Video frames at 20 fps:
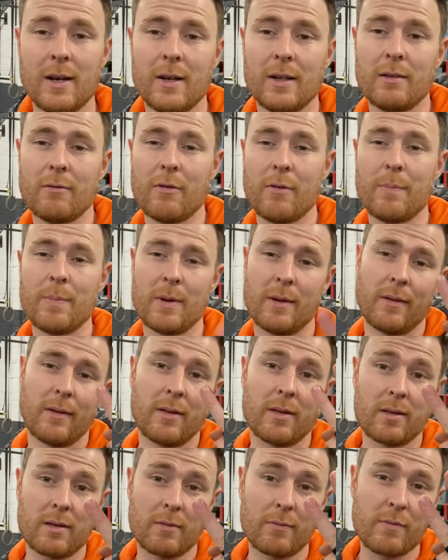there have been
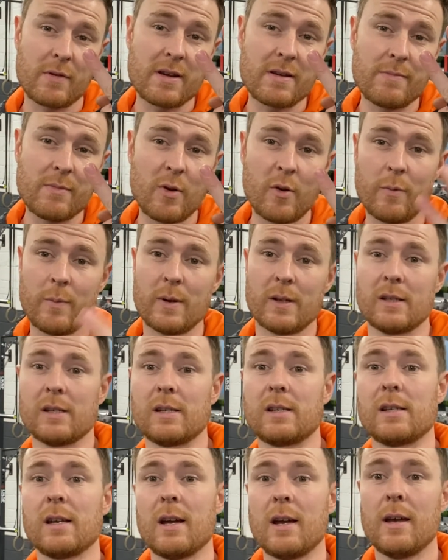3
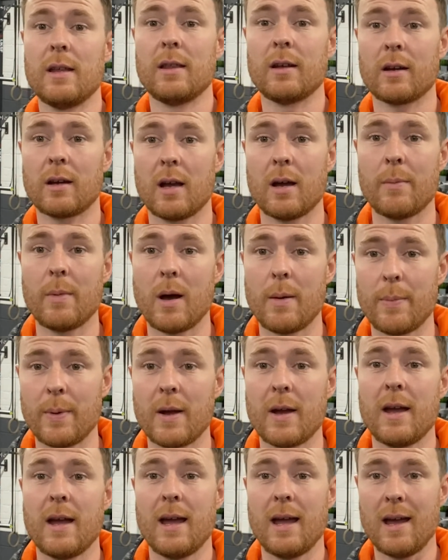movements that come up
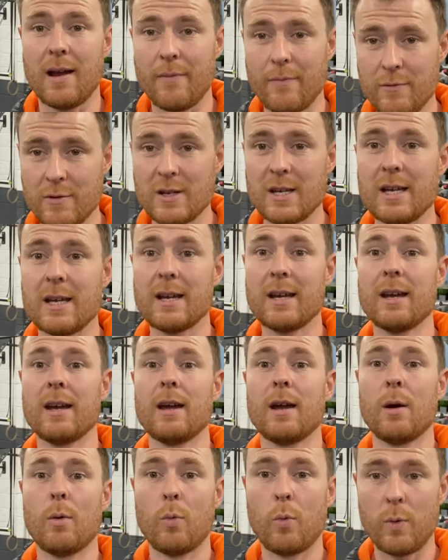every year
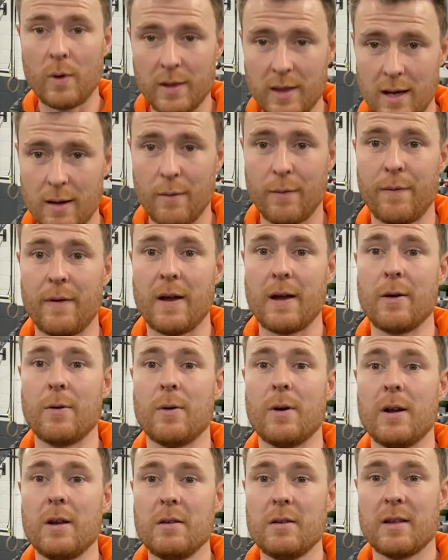without fail,
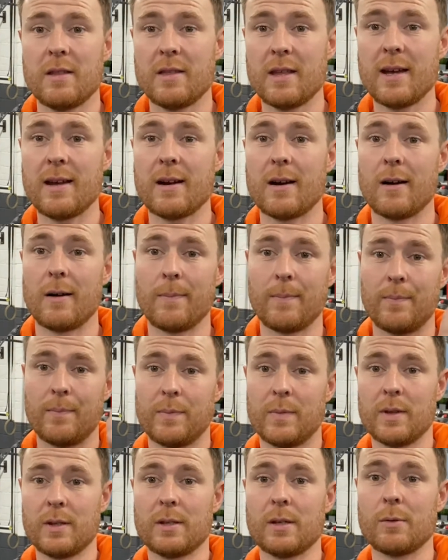and they are
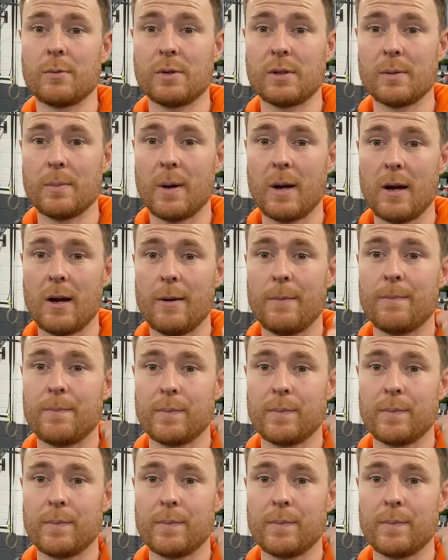toes to bar,